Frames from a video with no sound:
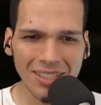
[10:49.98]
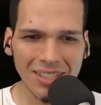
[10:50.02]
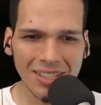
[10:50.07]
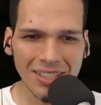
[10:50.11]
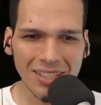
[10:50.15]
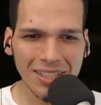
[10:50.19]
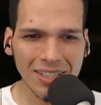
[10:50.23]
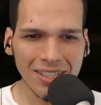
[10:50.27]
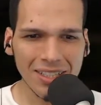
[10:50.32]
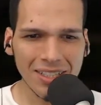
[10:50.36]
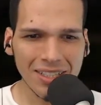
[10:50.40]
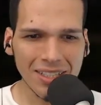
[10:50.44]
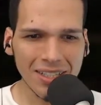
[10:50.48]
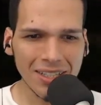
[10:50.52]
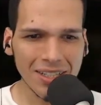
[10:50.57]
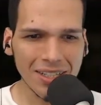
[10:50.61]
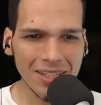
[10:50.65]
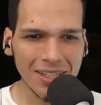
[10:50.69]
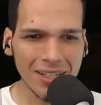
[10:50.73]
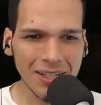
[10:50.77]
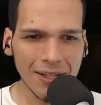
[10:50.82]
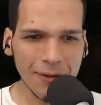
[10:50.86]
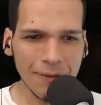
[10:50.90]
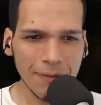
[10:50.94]

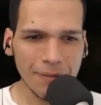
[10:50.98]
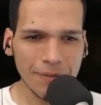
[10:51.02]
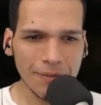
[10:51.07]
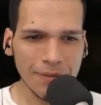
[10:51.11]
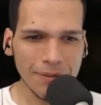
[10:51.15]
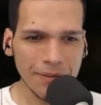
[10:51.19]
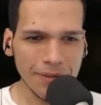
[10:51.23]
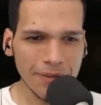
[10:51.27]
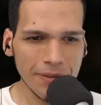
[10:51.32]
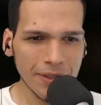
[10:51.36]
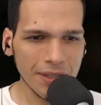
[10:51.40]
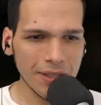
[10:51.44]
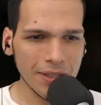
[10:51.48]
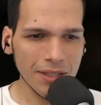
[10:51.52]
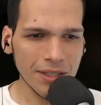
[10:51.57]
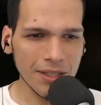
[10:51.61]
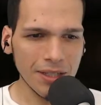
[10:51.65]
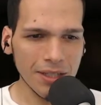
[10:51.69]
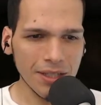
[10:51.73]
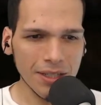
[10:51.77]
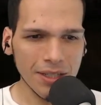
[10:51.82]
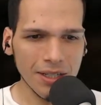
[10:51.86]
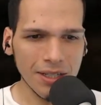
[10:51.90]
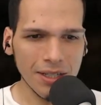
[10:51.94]

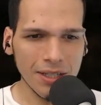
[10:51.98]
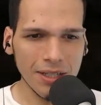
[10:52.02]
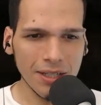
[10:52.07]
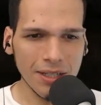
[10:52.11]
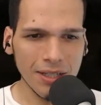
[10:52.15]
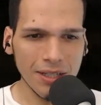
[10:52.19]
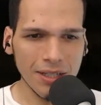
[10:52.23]
Nobody speaks.